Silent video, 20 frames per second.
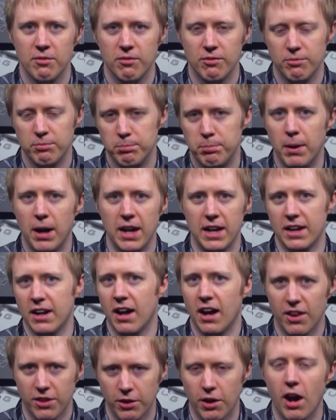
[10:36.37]
But
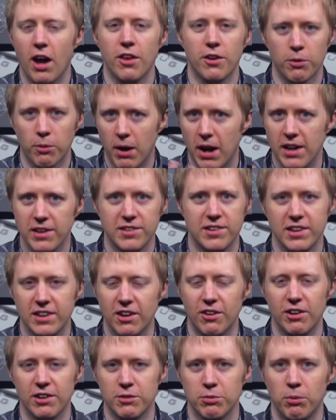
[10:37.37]
other, otherwise, you
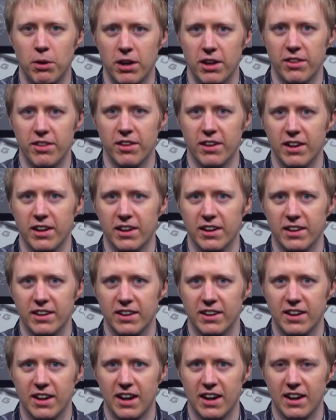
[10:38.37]
know, it's one of
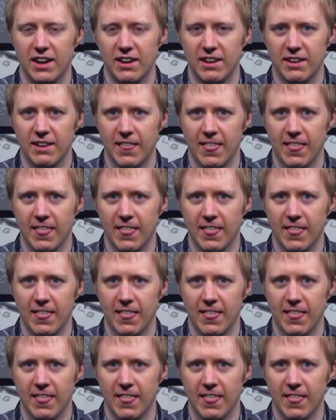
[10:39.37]
the uh,